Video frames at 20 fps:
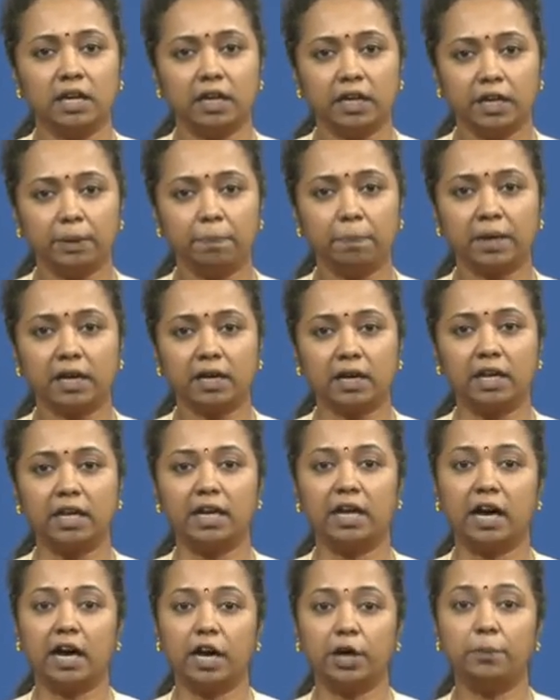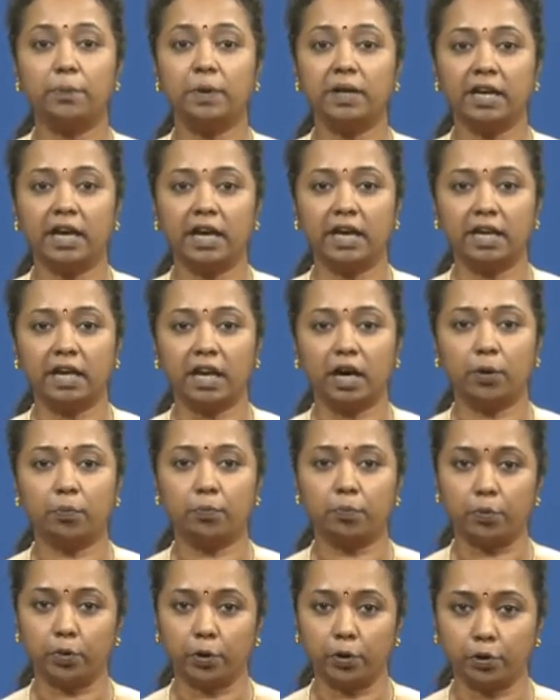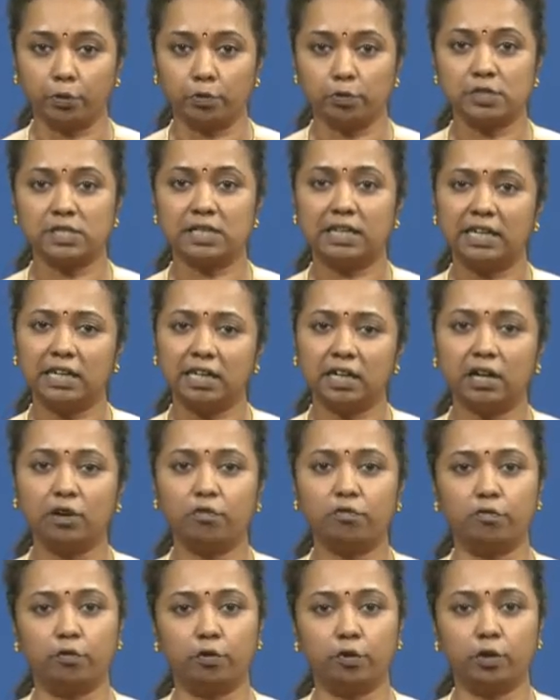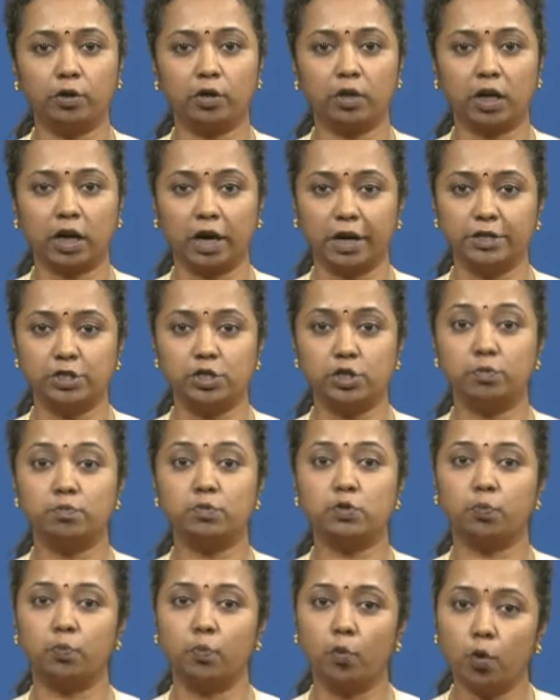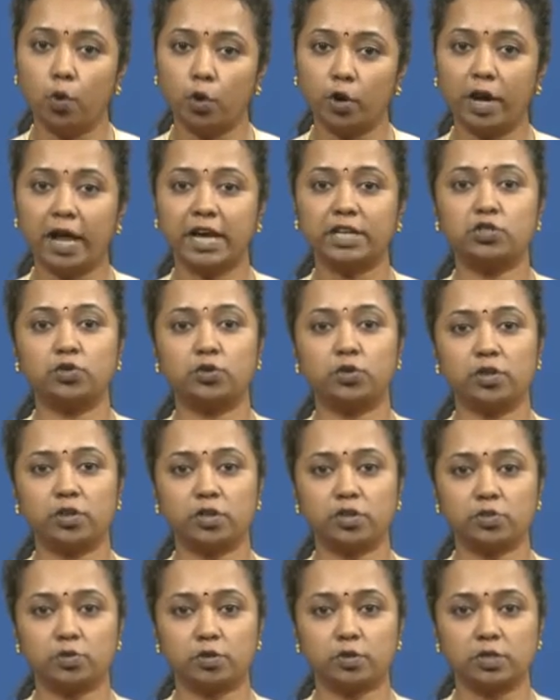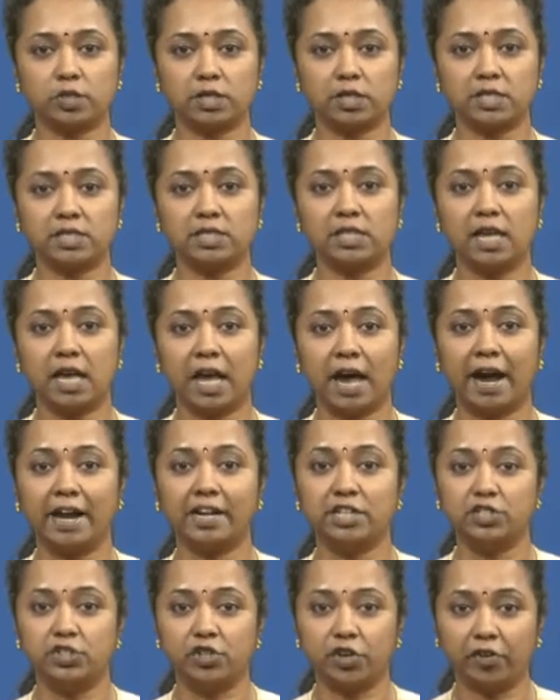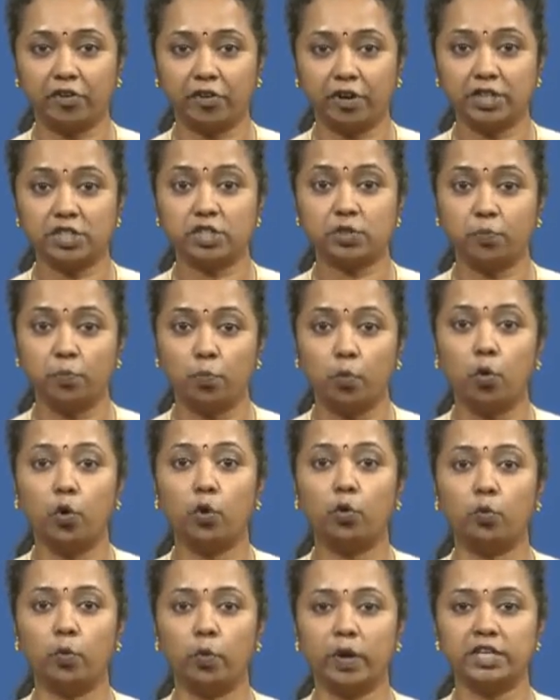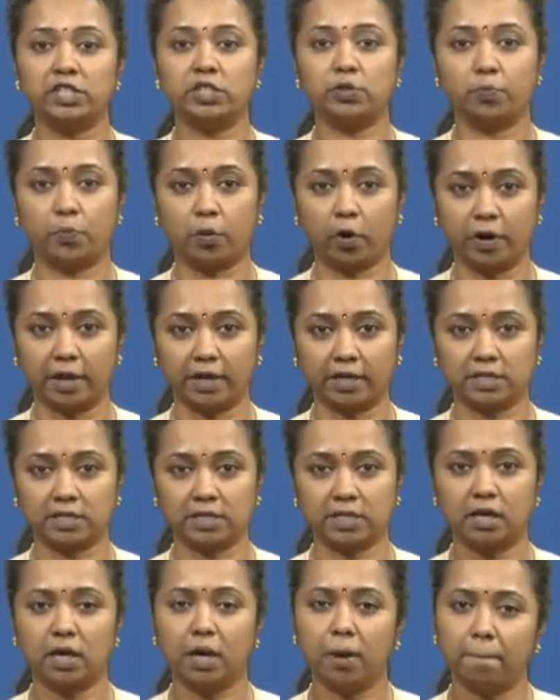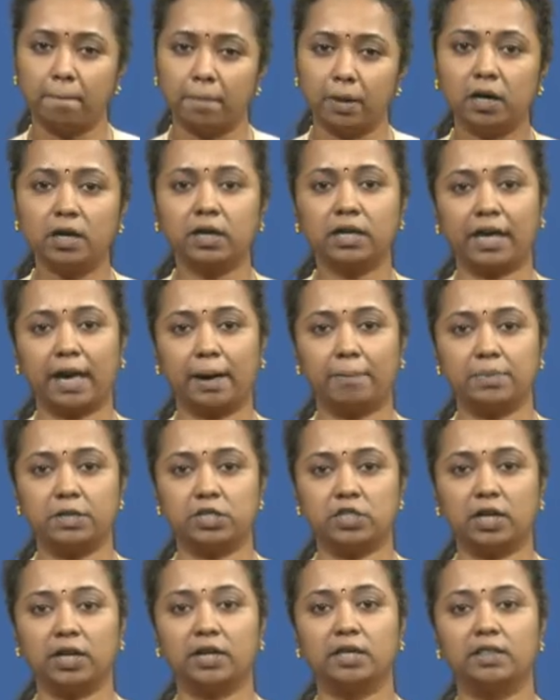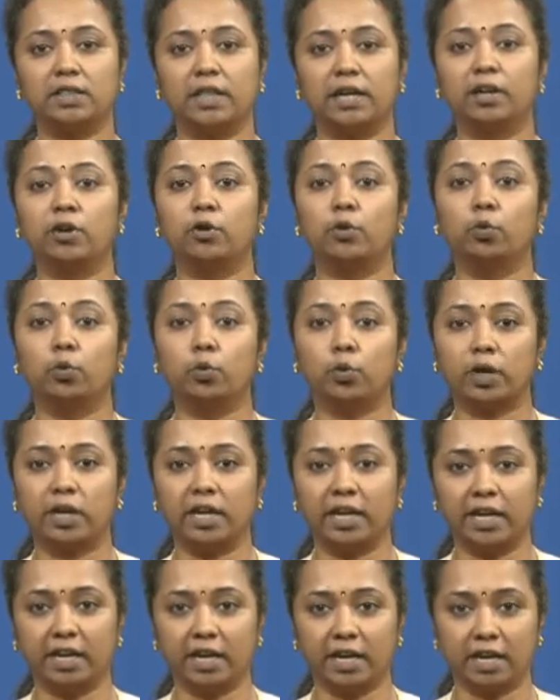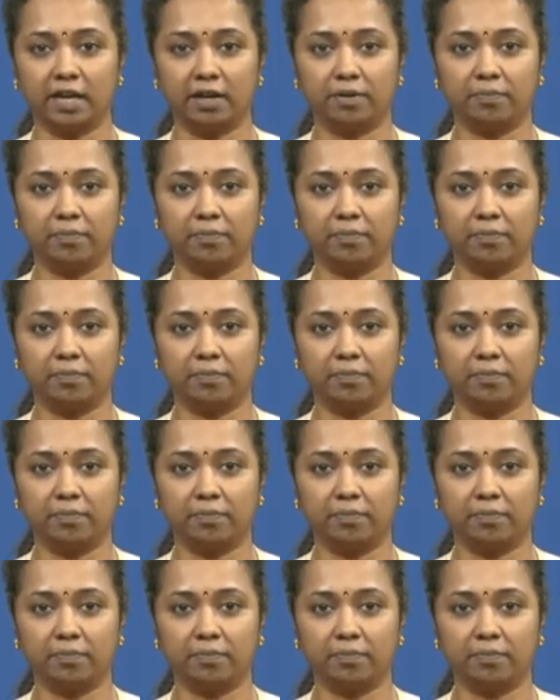Typically, urban area produce little food, consumes more natural resources and generates more waste products. per capita than rural area.